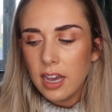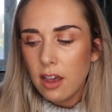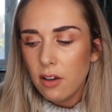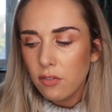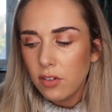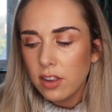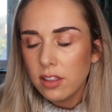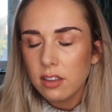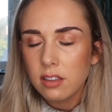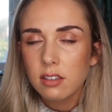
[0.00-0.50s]

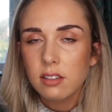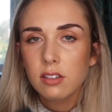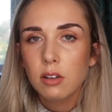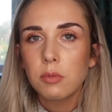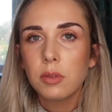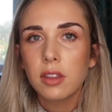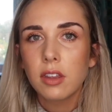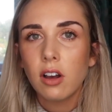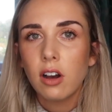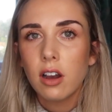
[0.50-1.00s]
definitely this is
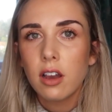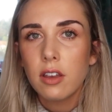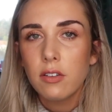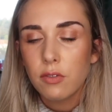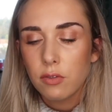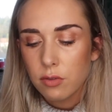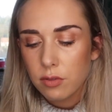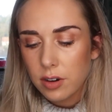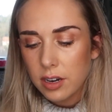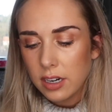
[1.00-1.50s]
something that
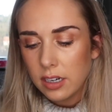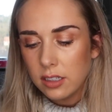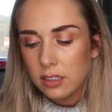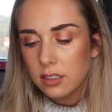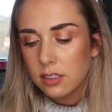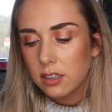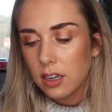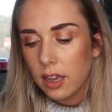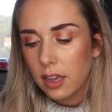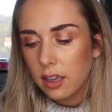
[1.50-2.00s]
I've really
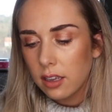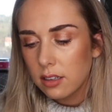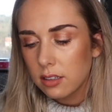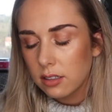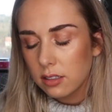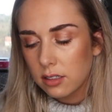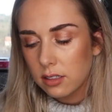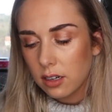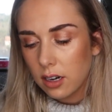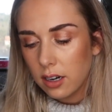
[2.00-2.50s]

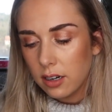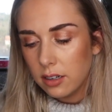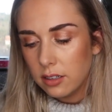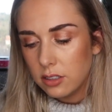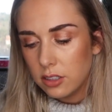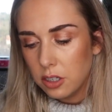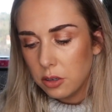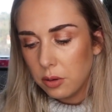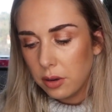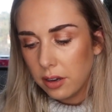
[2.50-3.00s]
like
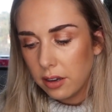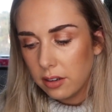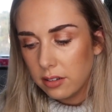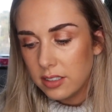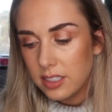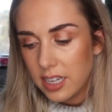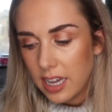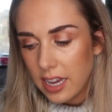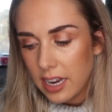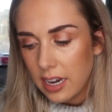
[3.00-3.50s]
started
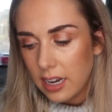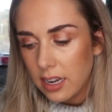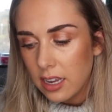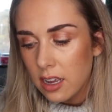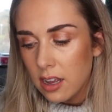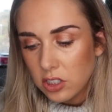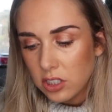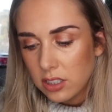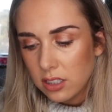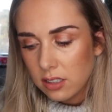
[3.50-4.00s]
doing
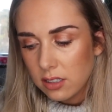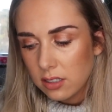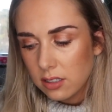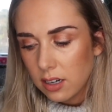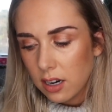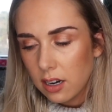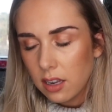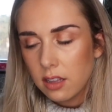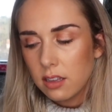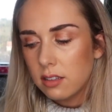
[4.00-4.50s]
daily, actually since the
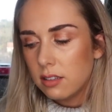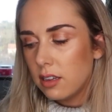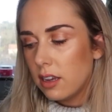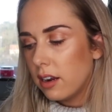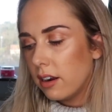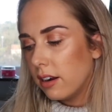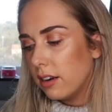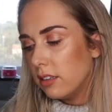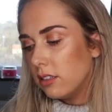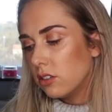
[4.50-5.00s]
start of this
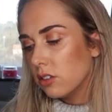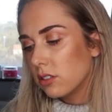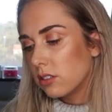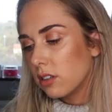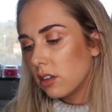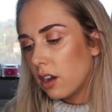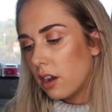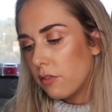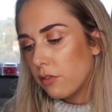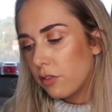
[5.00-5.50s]
year. It's
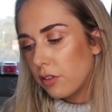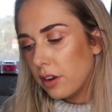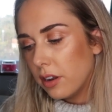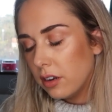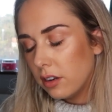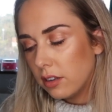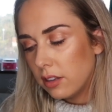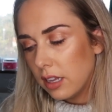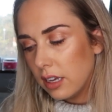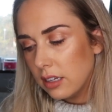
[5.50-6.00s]
just I've
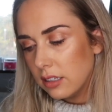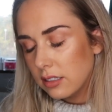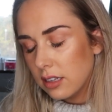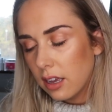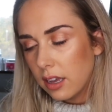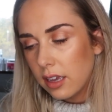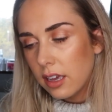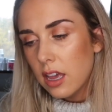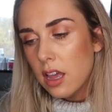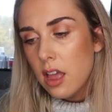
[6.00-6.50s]
written things
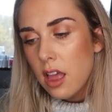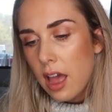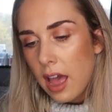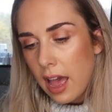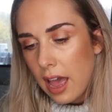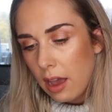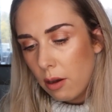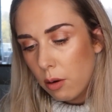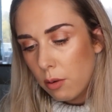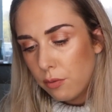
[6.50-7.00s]
like
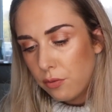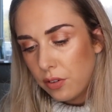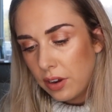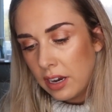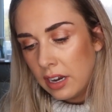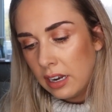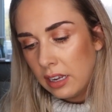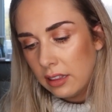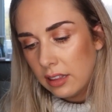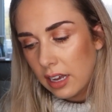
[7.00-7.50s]
how I'm
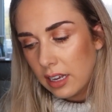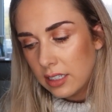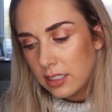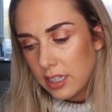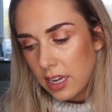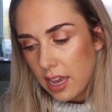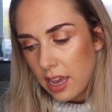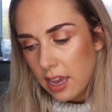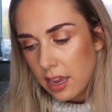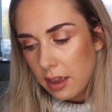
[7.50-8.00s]
feeling that
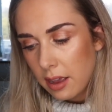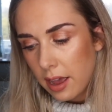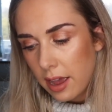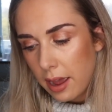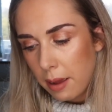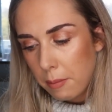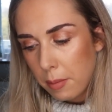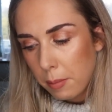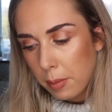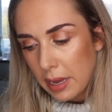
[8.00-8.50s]
day
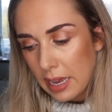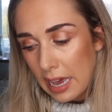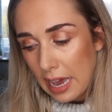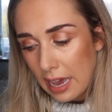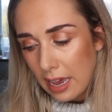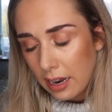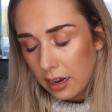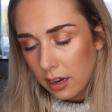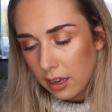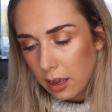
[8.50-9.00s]
in my
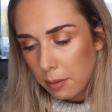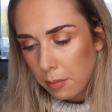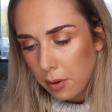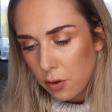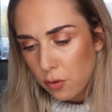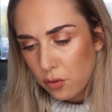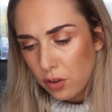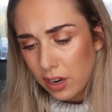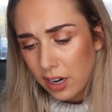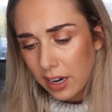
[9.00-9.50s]
head, like am
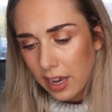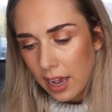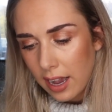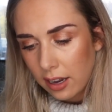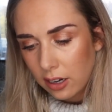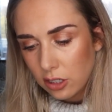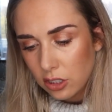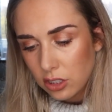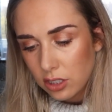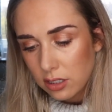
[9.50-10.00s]
I feeling
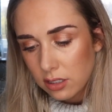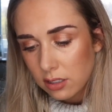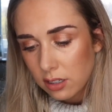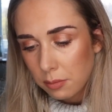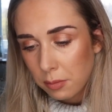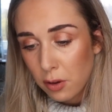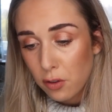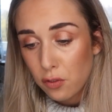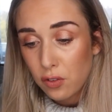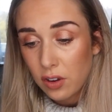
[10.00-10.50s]
anxious,
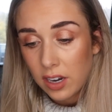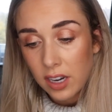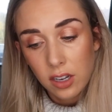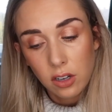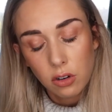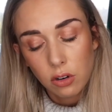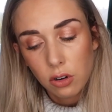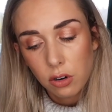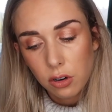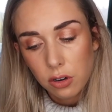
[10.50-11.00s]
am I
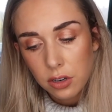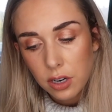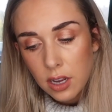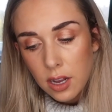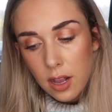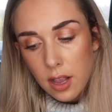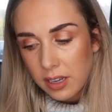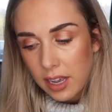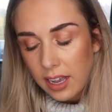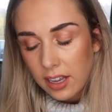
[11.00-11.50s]
feeling good.
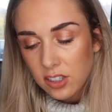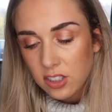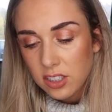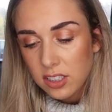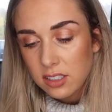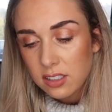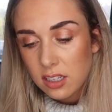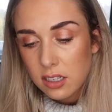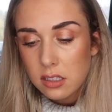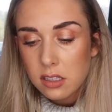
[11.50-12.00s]
But
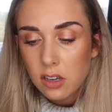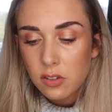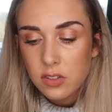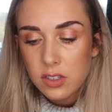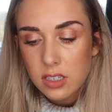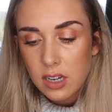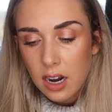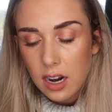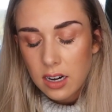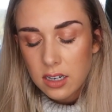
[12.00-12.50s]
actually since I've
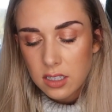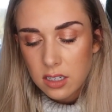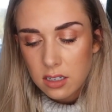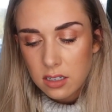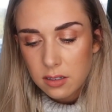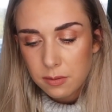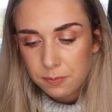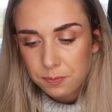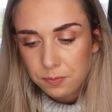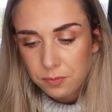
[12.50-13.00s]

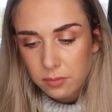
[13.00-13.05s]
started